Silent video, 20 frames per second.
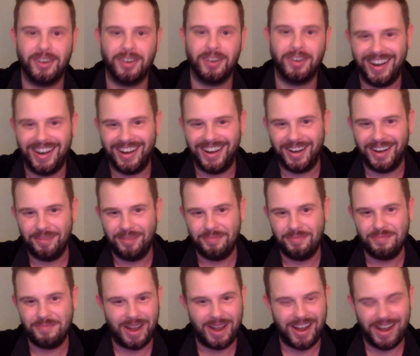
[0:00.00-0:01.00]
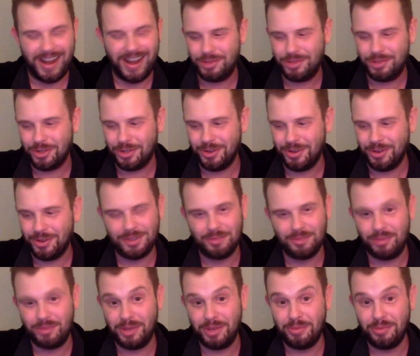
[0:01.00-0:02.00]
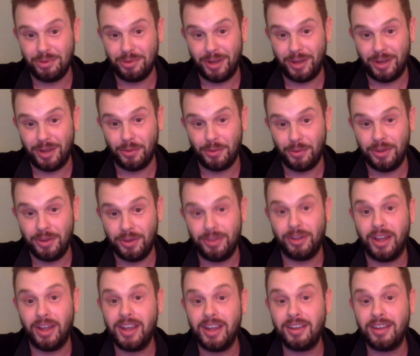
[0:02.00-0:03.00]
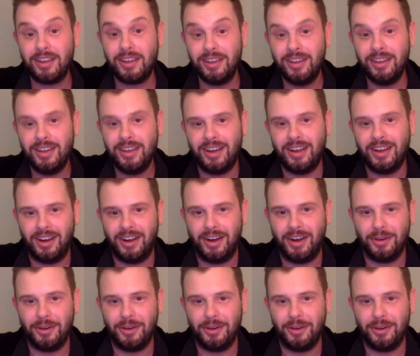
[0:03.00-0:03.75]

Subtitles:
I'm sure there's some people that wouldn't like a